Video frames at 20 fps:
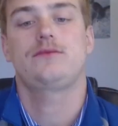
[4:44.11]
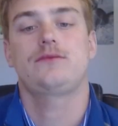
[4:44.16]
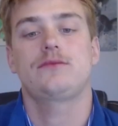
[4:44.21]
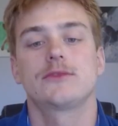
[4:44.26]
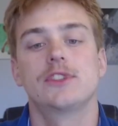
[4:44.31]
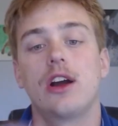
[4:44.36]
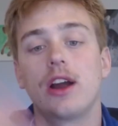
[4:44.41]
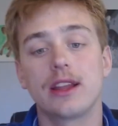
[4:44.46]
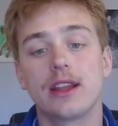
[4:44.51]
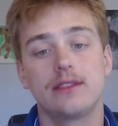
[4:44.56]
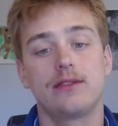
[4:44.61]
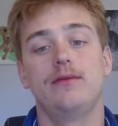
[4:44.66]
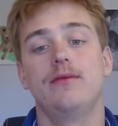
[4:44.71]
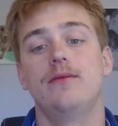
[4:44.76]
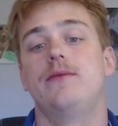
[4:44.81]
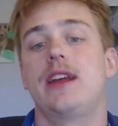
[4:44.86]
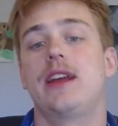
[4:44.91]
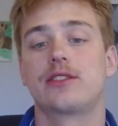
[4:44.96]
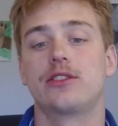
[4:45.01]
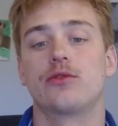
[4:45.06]
All right,
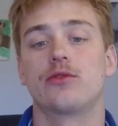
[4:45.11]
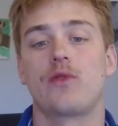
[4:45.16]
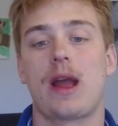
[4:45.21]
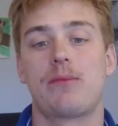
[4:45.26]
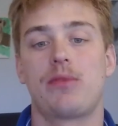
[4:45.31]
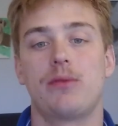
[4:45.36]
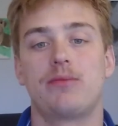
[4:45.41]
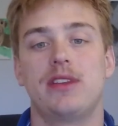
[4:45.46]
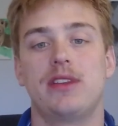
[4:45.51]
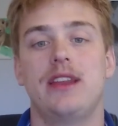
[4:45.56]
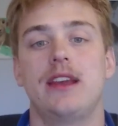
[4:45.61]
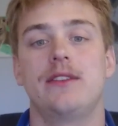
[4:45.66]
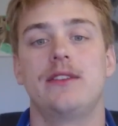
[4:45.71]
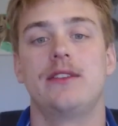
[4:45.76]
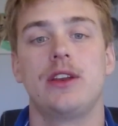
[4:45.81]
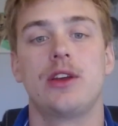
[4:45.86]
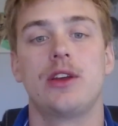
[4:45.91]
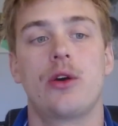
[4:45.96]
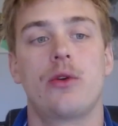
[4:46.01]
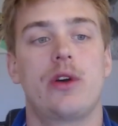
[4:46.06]
that's going to wrap up today's
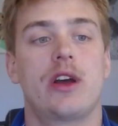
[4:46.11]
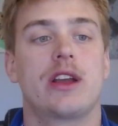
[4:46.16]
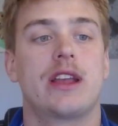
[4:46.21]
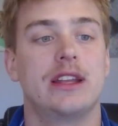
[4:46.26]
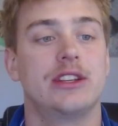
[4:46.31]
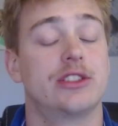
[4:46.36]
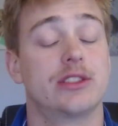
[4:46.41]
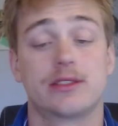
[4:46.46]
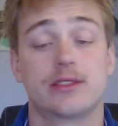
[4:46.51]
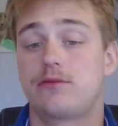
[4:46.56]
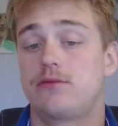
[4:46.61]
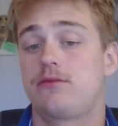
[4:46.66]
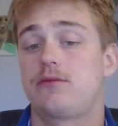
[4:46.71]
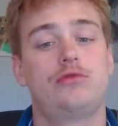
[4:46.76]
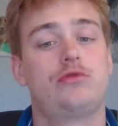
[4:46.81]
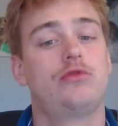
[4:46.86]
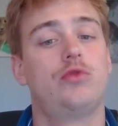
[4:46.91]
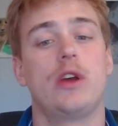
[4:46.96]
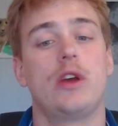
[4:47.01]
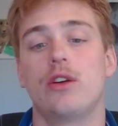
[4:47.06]
video. Again, just
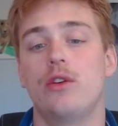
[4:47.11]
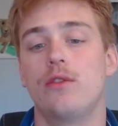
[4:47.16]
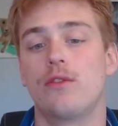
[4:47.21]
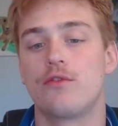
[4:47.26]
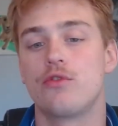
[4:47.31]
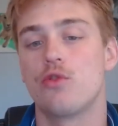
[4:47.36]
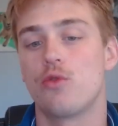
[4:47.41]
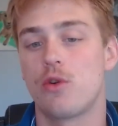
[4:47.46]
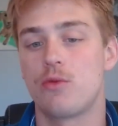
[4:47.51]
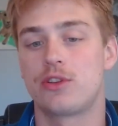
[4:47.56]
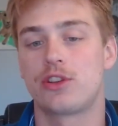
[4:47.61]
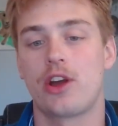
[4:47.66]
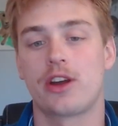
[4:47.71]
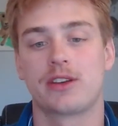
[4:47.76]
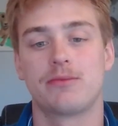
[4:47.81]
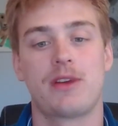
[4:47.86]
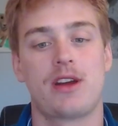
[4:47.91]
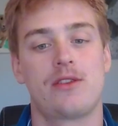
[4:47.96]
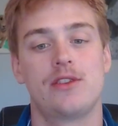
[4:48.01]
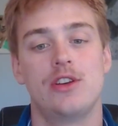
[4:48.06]
quick overview of what we talked
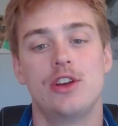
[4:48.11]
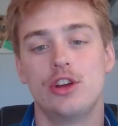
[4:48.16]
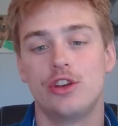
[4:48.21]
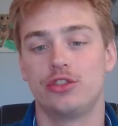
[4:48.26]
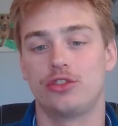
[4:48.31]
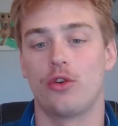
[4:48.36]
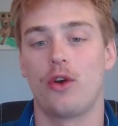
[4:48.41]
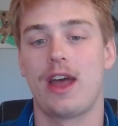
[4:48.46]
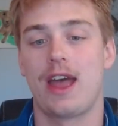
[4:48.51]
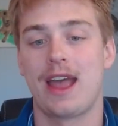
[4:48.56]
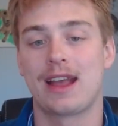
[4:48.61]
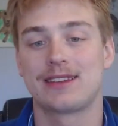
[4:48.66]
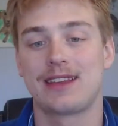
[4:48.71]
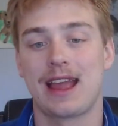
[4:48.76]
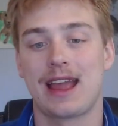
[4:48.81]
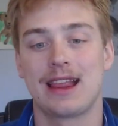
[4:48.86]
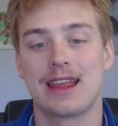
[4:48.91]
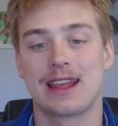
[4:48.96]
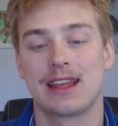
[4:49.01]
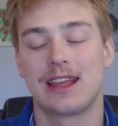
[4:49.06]
about. So
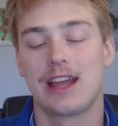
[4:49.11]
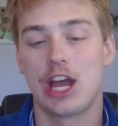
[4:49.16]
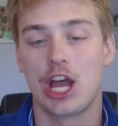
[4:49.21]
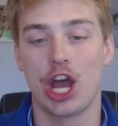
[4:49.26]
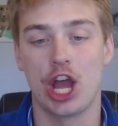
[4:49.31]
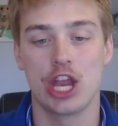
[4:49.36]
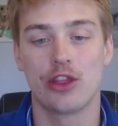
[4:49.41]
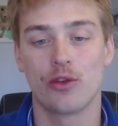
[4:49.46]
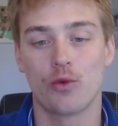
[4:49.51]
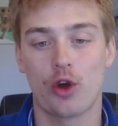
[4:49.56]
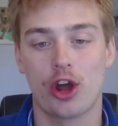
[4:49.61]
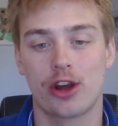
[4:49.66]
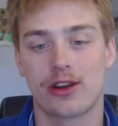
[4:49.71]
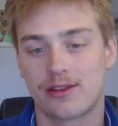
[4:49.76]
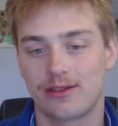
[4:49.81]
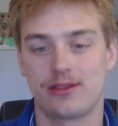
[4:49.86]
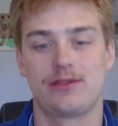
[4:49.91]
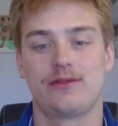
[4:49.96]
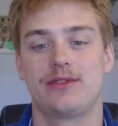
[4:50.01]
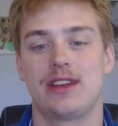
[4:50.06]
exhaling in the water,
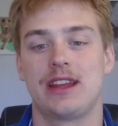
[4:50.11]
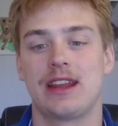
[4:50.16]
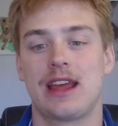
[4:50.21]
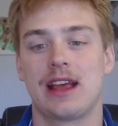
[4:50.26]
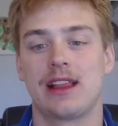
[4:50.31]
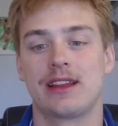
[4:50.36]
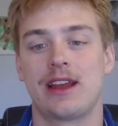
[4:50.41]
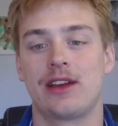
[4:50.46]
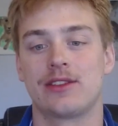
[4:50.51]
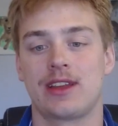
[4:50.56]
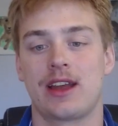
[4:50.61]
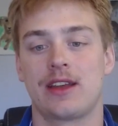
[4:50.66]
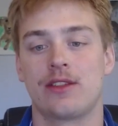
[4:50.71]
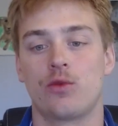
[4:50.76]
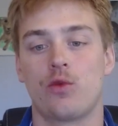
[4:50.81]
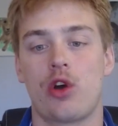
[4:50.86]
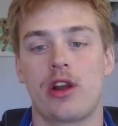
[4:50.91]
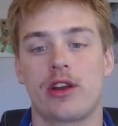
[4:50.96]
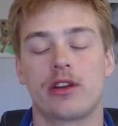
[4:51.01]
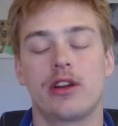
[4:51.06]
inhaling outside the
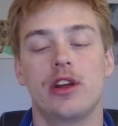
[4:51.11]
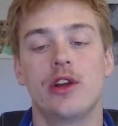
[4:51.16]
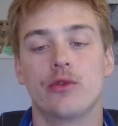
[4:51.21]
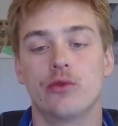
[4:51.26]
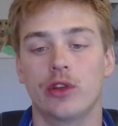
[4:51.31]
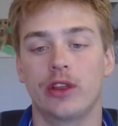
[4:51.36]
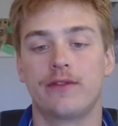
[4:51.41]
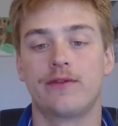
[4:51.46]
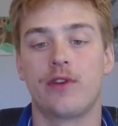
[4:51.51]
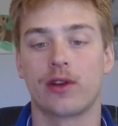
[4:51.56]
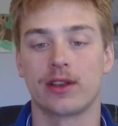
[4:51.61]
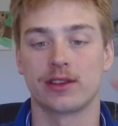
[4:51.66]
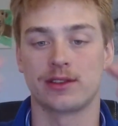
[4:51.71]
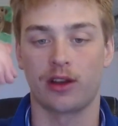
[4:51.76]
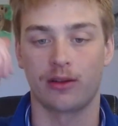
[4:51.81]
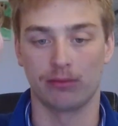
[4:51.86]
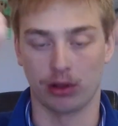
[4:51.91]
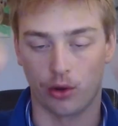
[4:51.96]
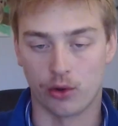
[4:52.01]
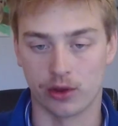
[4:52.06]
water. Really focus on
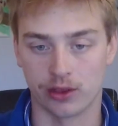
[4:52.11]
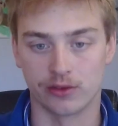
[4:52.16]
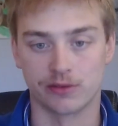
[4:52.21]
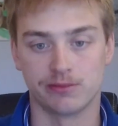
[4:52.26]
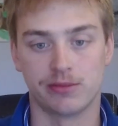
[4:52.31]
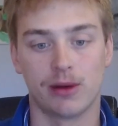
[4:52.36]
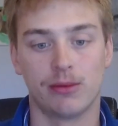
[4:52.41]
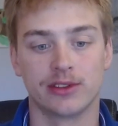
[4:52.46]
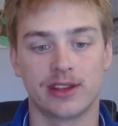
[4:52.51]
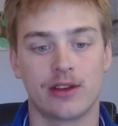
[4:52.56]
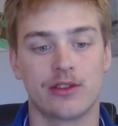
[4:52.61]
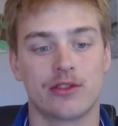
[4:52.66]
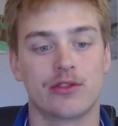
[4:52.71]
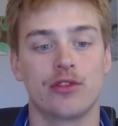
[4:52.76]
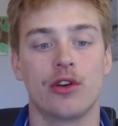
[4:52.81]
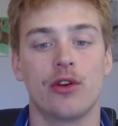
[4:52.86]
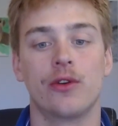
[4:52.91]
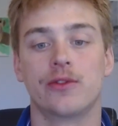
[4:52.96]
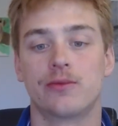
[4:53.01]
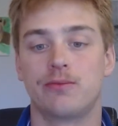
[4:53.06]
blowing those bubbles out your
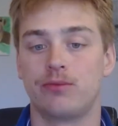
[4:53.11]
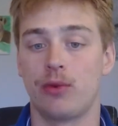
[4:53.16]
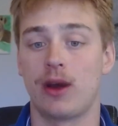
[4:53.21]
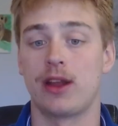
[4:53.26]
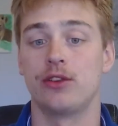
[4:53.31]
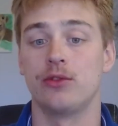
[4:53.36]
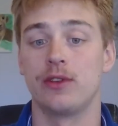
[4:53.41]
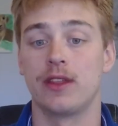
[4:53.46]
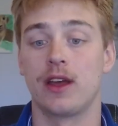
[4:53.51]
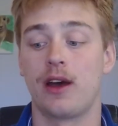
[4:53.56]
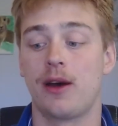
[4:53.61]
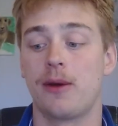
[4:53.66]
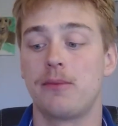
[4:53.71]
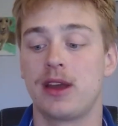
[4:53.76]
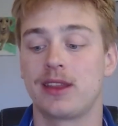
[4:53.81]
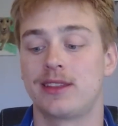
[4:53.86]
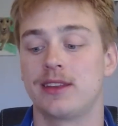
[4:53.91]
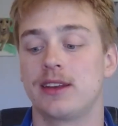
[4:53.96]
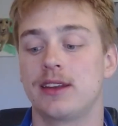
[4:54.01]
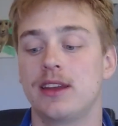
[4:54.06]
nose by doing the hum
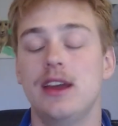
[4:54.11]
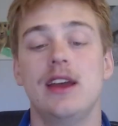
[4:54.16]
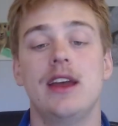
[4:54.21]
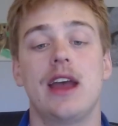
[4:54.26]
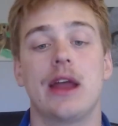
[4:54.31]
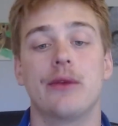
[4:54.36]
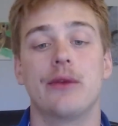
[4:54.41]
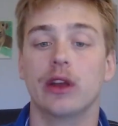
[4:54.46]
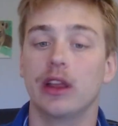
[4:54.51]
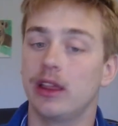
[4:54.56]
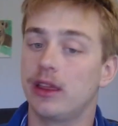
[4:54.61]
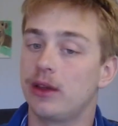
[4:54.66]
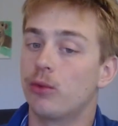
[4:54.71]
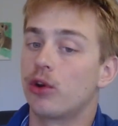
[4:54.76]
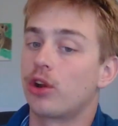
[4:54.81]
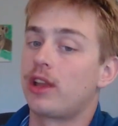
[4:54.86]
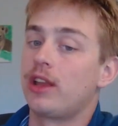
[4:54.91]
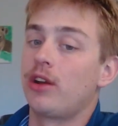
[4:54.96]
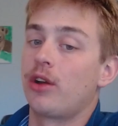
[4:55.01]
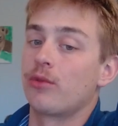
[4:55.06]
method and really
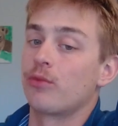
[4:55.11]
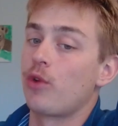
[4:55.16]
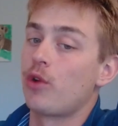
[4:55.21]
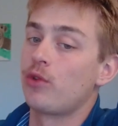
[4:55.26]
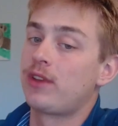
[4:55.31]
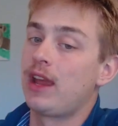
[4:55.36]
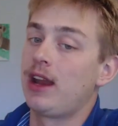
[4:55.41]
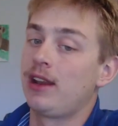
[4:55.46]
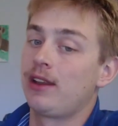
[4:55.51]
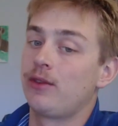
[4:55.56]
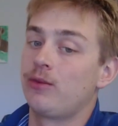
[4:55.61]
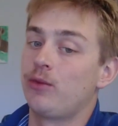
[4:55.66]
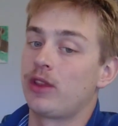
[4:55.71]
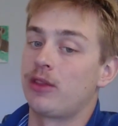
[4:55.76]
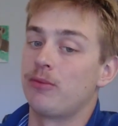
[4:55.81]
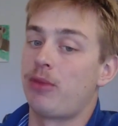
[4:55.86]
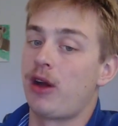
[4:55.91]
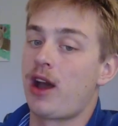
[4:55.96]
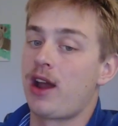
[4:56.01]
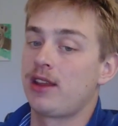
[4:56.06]
working on rotating with the
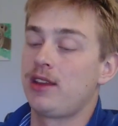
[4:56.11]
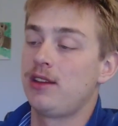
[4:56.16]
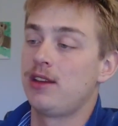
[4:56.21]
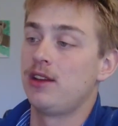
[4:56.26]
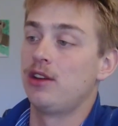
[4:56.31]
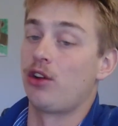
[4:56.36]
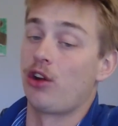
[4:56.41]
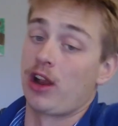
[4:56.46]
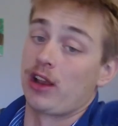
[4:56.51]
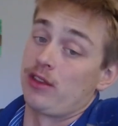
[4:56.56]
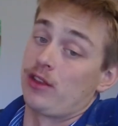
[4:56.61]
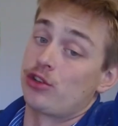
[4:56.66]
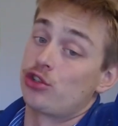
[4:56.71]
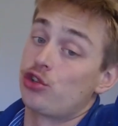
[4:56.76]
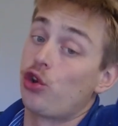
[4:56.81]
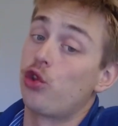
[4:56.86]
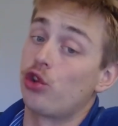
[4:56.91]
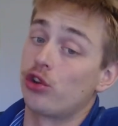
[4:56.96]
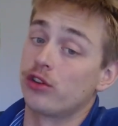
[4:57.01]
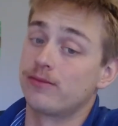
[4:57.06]
body, all right, the
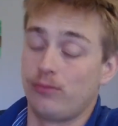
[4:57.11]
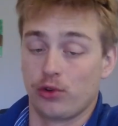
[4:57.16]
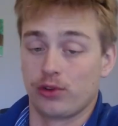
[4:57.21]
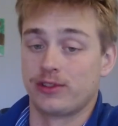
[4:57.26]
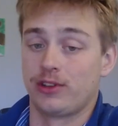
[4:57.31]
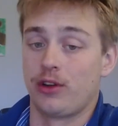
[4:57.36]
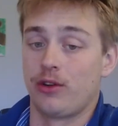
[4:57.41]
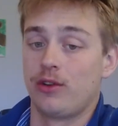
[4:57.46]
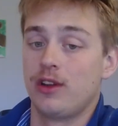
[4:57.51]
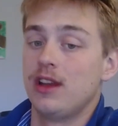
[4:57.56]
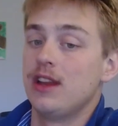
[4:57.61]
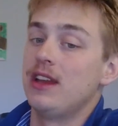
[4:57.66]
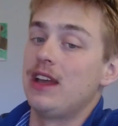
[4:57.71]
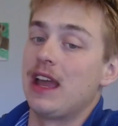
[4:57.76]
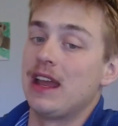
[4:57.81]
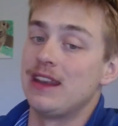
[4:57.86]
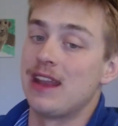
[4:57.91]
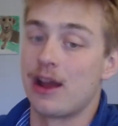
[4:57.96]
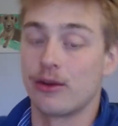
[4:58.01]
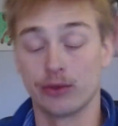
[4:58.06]
shoulders more so,
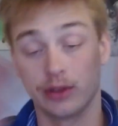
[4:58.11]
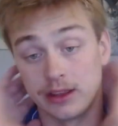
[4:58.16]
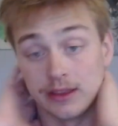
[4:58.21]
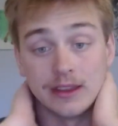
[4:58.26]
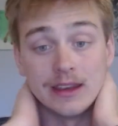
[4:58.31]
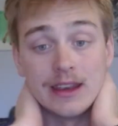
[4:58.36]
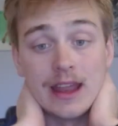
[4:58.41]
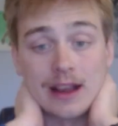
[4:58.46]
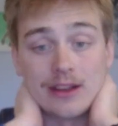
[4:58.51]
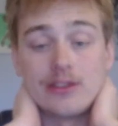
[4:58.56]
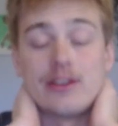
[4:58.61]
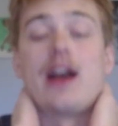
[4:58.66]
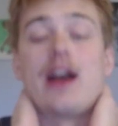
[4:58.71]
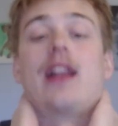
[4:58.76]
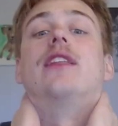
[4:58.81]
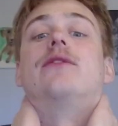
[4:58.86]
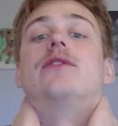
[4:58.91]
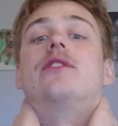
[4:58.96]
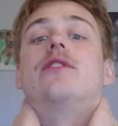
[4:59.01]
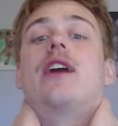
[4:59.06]
and not really the neck. You're not
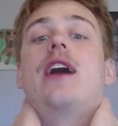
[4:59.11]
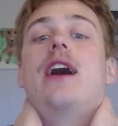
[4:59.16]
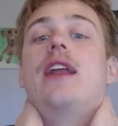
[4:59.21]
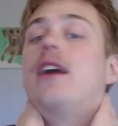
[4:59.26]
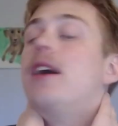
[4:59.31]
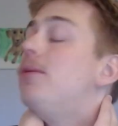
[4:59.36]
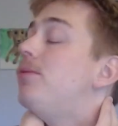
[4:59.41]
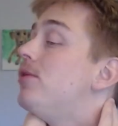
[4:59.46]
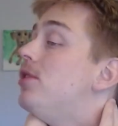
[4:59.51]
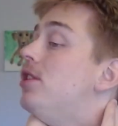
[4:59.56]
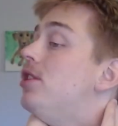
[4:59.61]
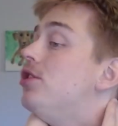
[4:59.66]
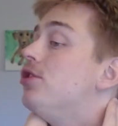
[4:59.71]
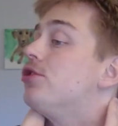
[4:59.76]
lifting your head up You're